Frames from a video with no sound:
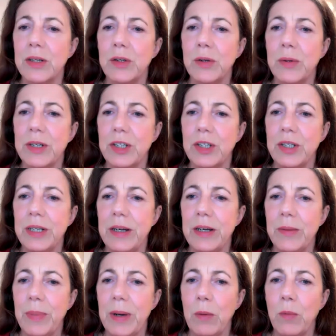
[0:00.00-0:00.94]
and there's a good
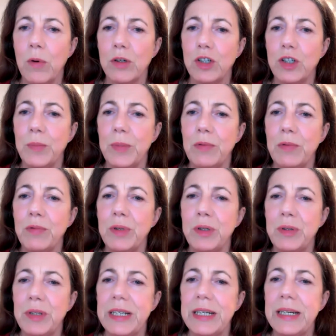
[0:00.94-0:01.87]
question here about what should be
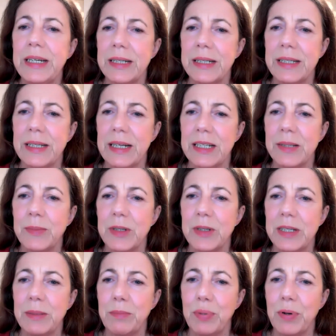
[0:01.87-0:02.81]
routine
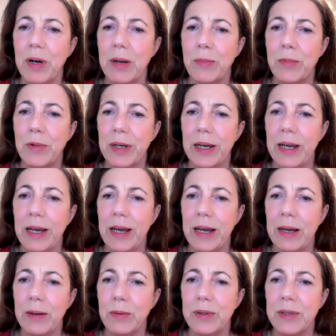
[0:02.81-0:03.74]
assessment in primary
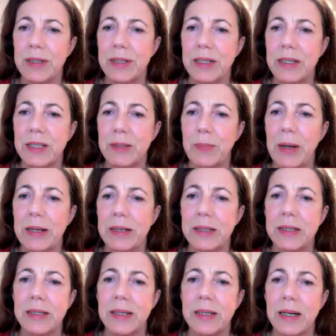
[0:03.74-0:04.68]
care when there's a
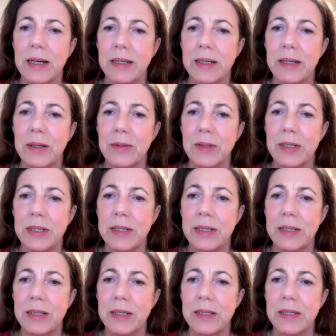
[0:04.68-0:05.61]
suspected
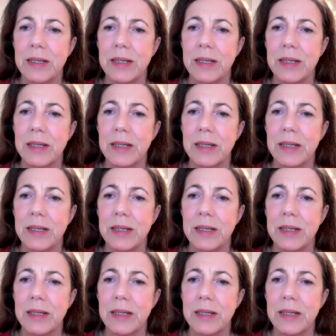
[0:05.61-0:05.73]
diagnosis.